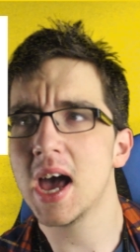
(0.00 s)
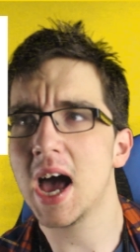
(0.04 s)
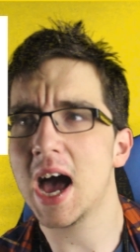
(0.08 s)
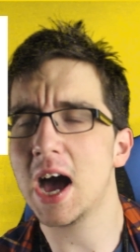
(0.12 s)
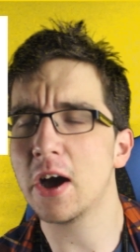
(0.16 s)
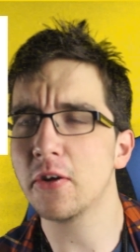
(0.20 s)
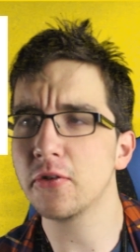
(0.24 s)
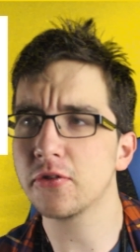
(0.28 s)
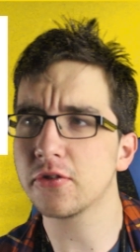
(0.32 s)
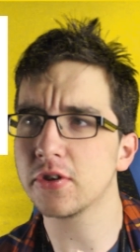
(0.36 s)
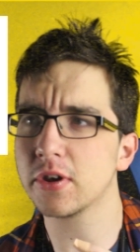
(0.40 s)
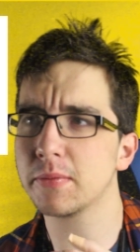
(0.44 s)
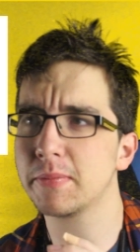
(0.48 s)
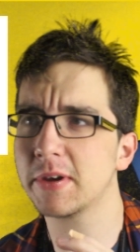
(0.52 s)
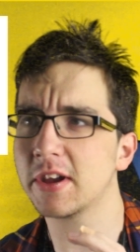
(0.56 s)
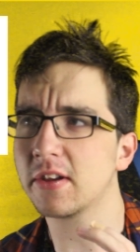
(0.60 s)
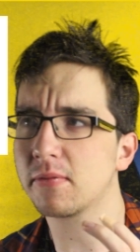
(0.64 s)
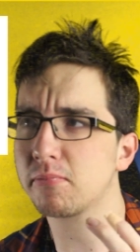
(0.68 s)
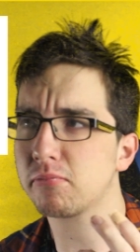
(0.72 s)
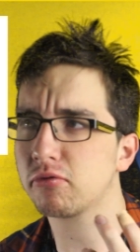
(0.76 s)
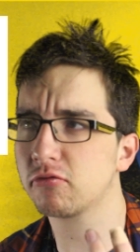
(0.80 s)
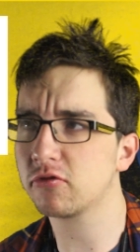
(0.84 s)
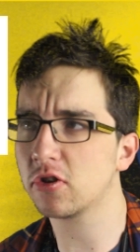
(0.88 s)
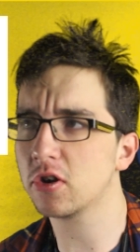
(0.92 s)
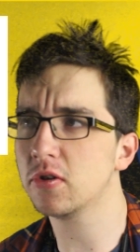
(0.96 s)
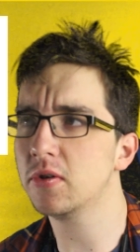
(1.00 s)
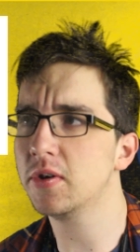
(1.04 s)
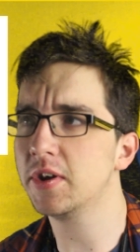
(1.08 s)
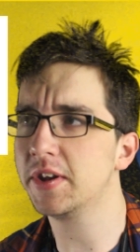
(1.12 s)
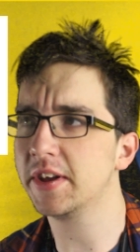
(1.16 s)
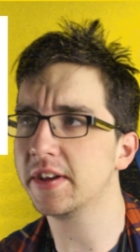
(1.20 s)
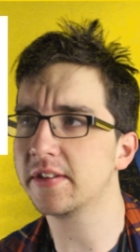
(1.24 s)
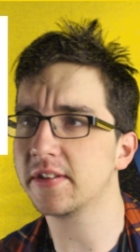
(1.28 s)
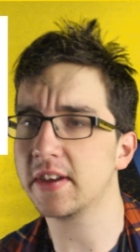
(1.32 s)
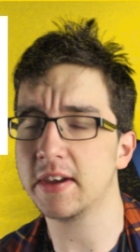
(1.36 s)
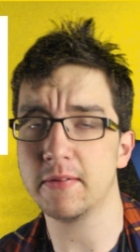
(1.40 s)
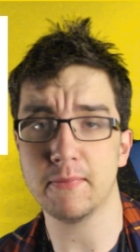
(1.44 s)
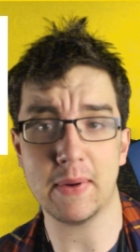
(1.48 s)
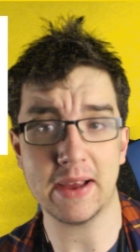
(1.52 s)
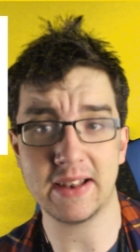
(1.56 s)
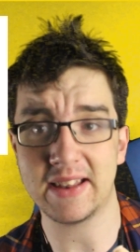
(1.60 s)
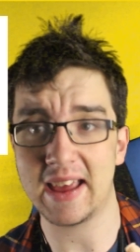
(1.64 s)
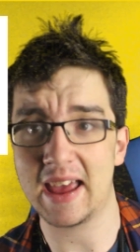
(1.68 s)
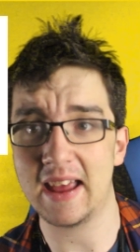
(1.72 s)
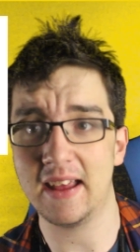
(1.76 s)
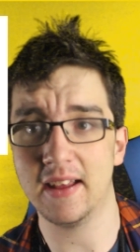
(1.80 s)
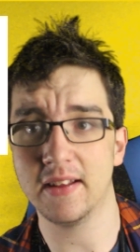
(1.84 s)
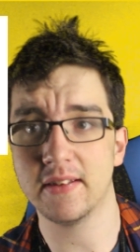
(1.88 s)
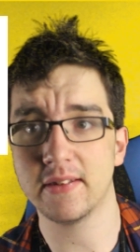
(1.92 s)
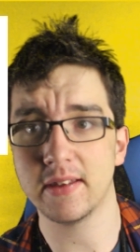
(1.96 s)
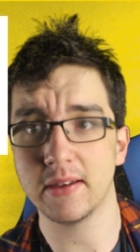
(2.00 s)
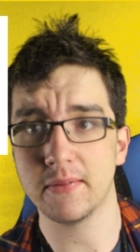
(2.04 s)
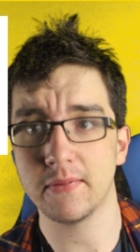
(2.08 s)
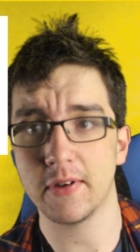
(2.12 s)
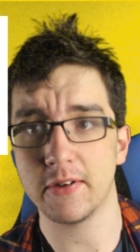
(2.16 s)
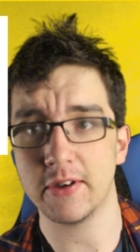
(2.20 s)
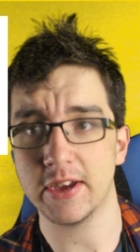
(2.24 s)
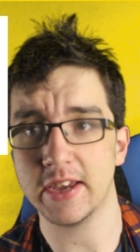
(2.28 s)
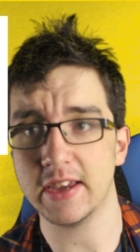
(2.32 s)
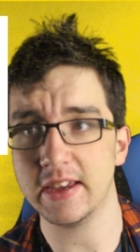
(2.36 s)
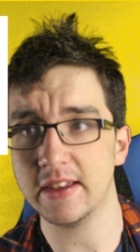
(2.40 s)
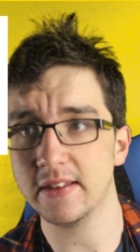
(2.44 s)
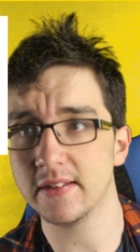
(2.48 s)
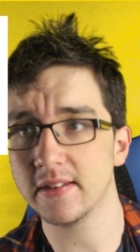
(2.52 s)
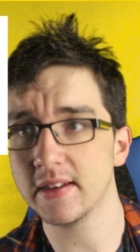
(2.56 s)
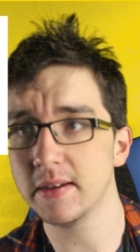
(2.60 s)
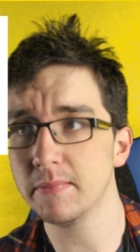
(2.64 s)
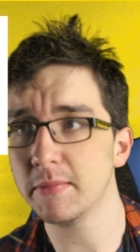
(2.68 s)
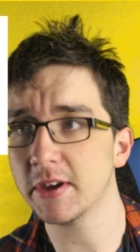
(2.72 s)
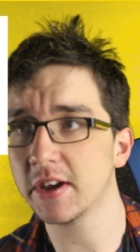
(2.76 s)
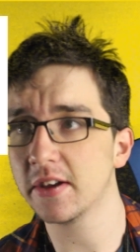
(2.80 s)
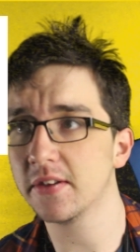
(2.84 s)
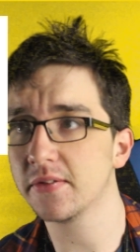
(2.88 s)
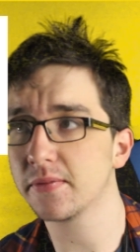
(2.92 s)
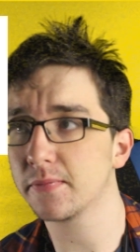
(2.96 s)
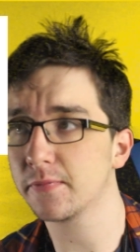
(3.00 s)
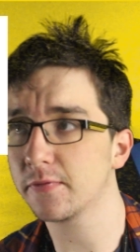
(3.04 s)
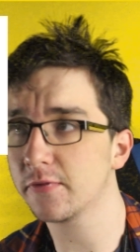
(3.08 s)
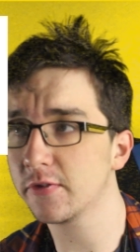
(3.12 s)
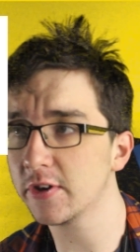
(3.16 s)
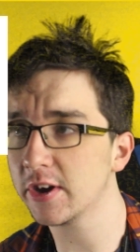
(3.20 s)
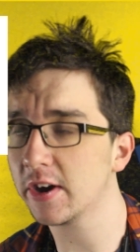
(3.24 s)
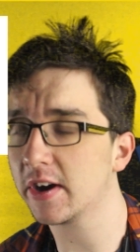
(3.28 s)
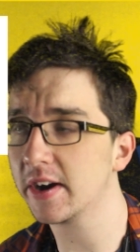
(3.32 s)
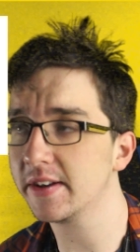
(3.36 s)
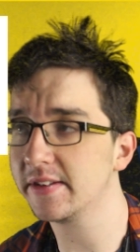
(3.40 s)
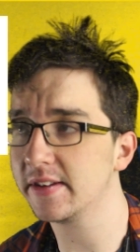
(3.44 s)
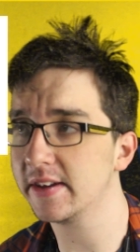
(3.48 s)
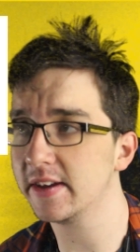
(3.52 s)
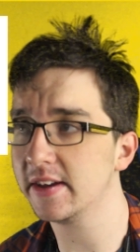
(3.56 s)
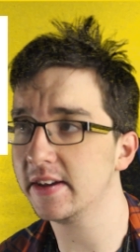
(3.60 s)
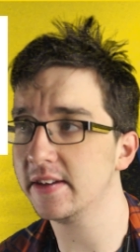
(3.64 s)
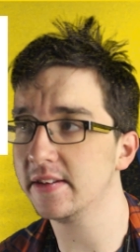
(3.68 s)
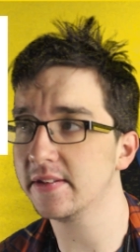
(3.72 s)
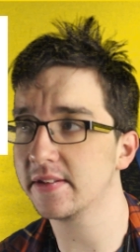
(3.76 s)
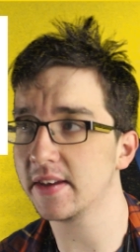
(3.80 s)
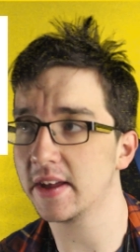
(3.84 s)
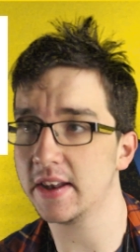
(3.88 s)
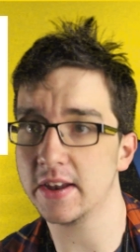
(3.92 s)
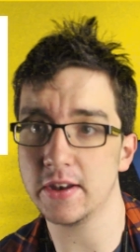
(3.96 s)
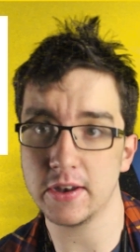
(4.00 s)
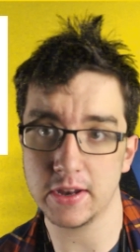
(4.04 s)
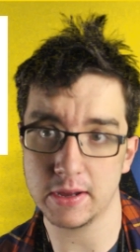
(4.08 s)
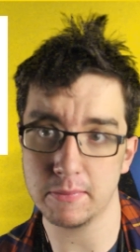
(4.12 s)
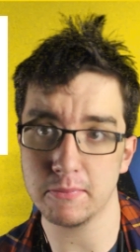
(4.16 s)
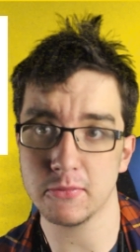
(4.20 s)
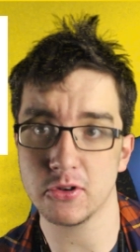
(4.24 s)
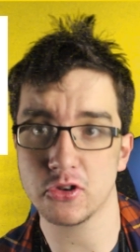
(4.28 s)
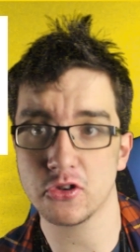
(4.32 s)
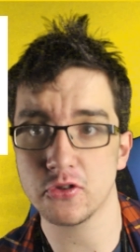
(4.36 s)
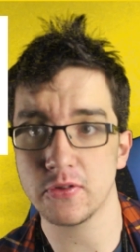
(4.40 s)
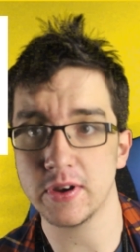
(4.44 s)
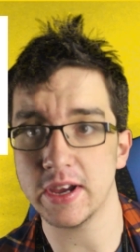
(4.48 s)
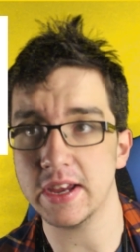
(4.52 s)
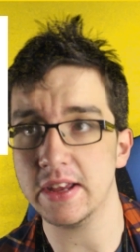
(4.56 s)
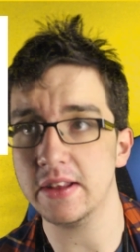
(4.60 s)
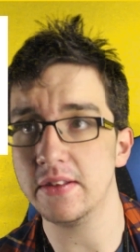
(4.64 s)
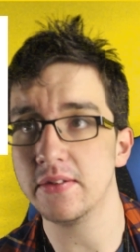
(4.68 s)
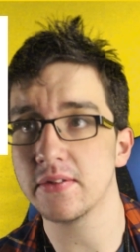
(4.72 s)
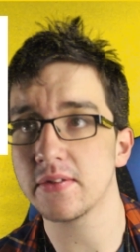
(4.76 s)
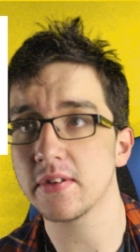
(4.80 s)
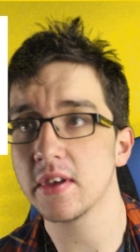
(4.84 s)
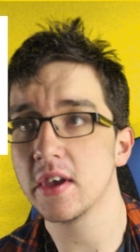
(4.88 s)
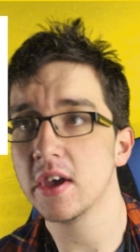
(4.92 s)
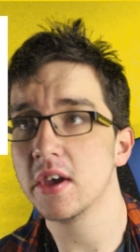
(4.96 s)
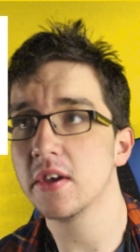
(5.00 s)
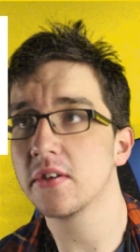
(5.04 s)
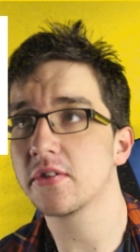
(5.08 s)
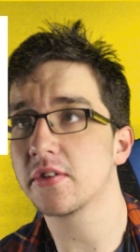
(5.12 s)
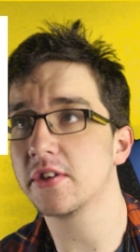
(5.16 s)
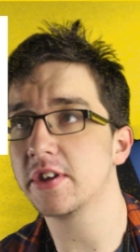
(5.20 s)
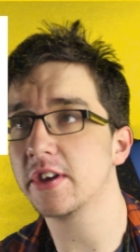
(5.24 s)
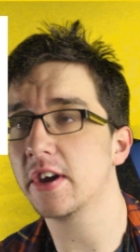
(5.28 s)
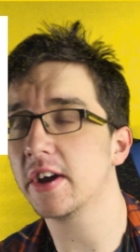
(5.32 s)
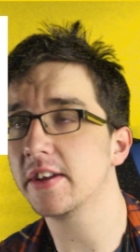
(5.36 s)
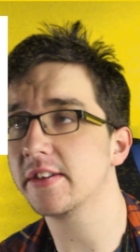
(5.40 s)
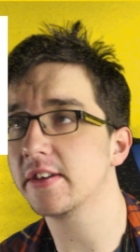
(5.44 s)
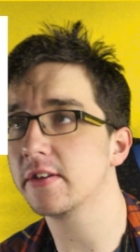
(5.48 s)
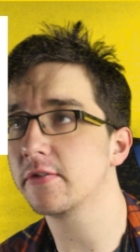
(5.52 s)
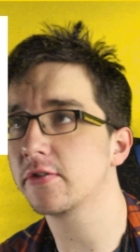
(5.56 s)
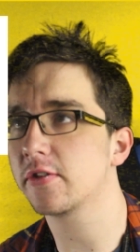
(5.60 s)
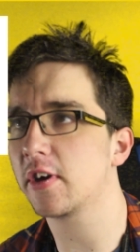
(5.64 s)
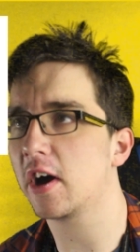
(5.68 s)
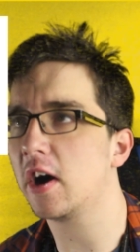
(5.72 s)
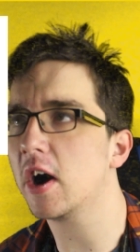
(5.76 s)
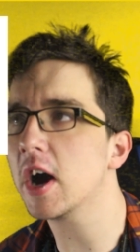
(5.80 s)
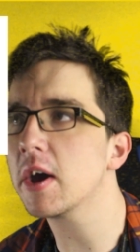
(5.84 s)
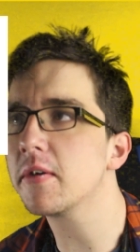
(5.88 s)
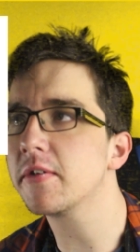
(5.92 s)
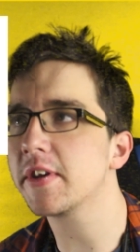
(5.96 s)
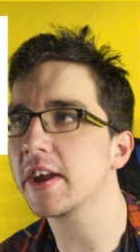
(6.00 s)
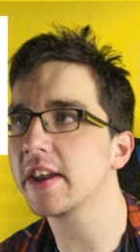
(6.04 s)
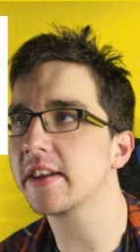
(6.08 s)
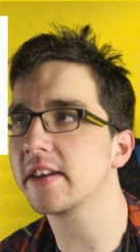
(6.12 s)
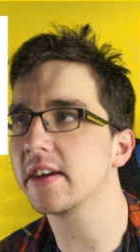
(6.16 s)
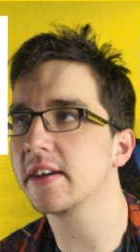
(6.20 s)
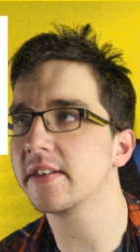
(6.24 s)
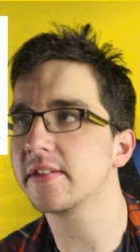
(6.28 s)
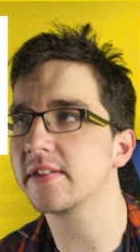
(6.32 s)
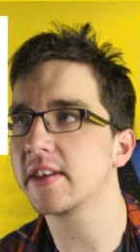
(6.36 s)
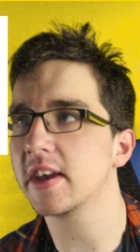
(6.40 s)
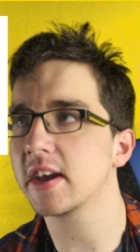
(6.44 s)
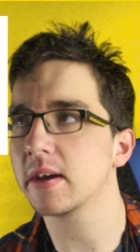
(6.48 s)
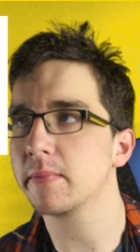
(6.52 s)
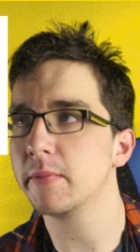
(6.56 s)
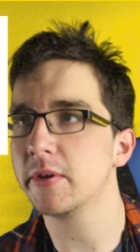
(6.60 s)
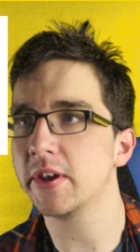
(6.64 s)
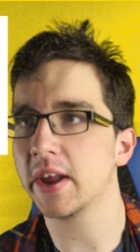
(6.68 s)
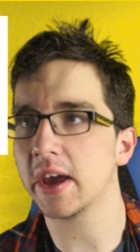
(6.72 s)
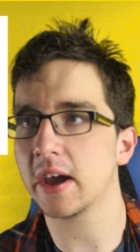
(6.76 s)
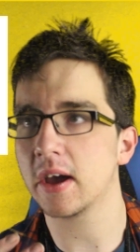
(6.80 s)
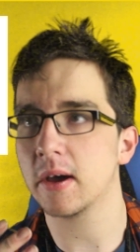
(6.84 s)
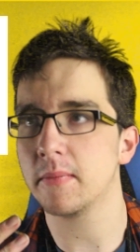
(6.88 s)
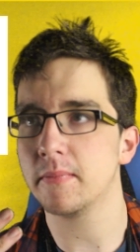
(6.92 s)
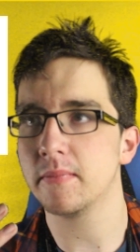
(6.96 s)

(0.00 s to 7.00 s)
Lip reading: Also, the biggest pro of this, it made editing very easy because 3 ideas and then in betweens. So the idea was that I would edit a segment,